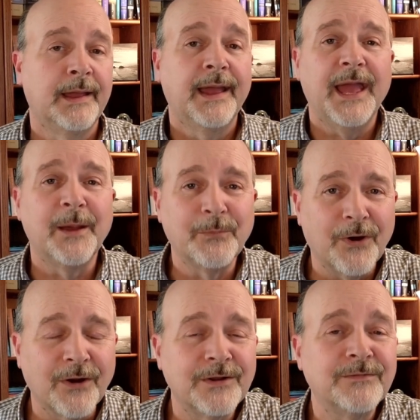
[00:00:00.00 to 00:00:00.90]
And
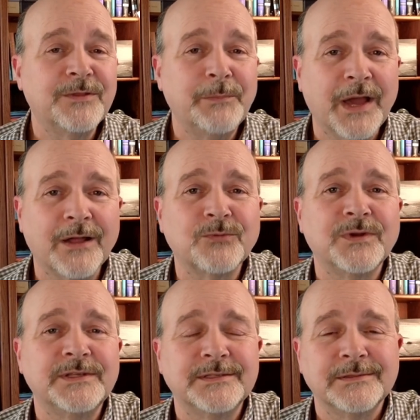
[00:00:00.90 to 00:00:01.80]
part of the
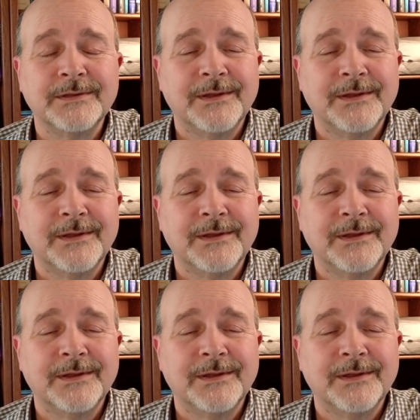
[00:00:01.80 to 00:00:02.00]
boundaries